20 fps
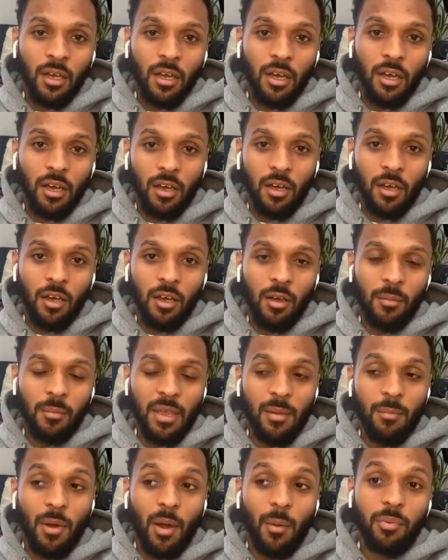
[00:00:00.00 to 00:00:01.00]

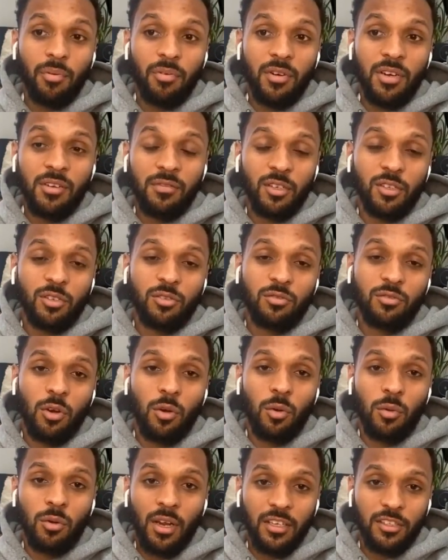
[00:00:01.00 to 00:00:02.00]
In my previous
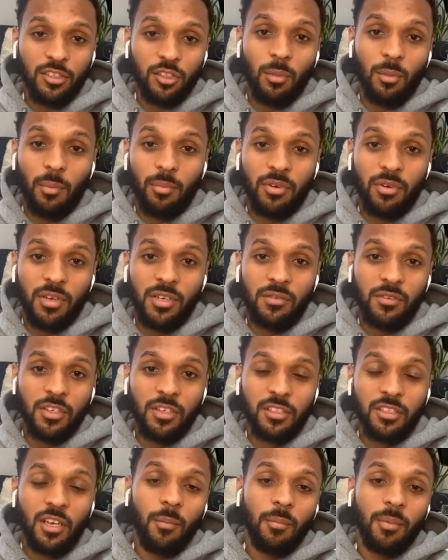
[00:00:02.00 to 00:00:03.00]
role, like so my previous
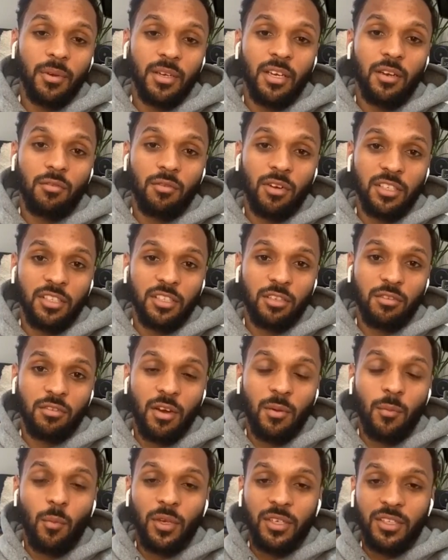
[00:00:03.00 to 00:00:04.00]
company at Rent to
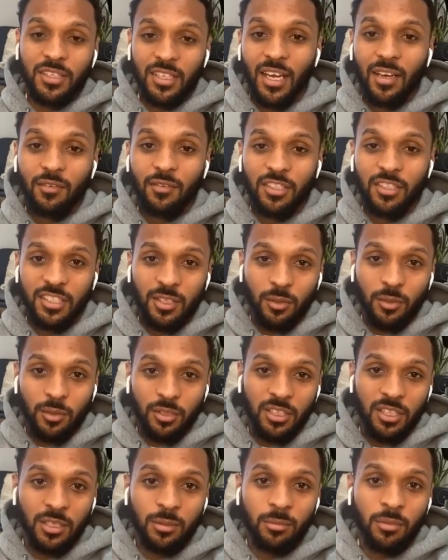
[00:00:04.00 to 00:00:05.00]
Rent, we did have a sales
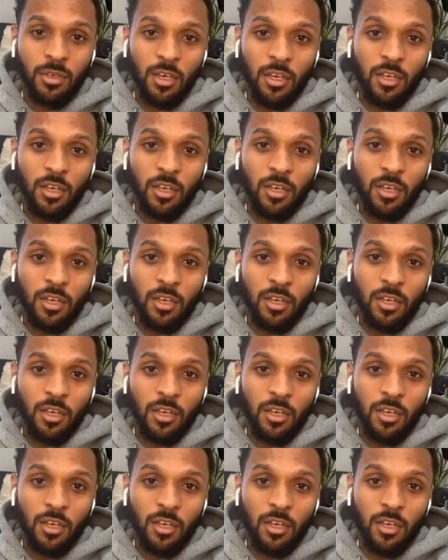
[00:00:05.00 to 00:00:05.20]
team.